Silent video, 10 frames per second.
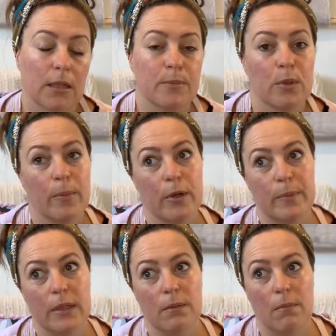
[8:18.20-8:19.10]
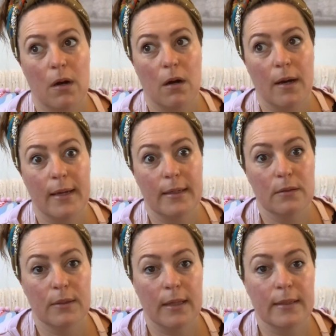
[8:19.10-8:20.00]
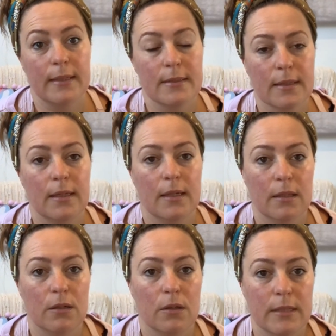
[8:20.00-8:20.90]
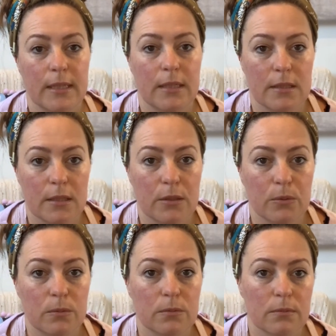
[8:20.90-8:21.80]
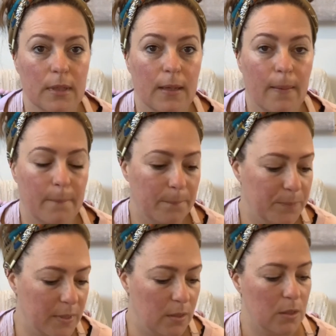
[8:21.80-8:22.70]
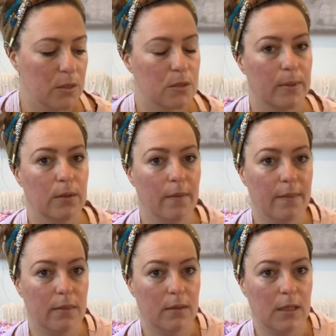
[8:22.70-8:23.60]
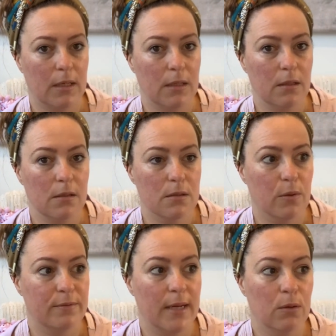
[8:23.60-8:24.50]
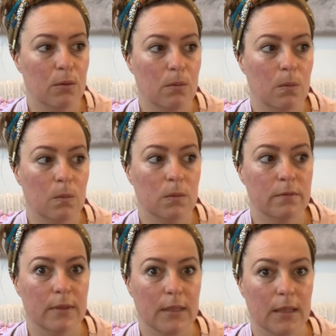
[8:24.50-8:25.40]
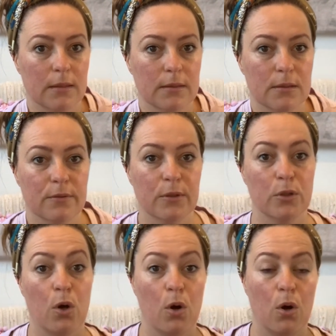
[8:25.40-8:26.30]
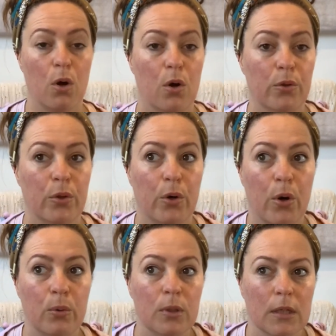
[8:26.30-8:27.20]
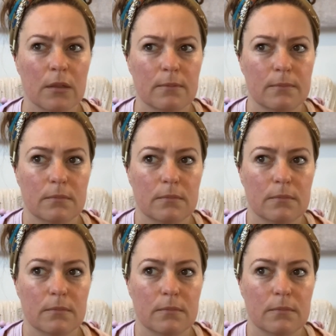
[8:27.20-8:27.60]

So I'm hoping my LNS can get the 19 still. So I got these. So I've now got all of the colours. So I've got the older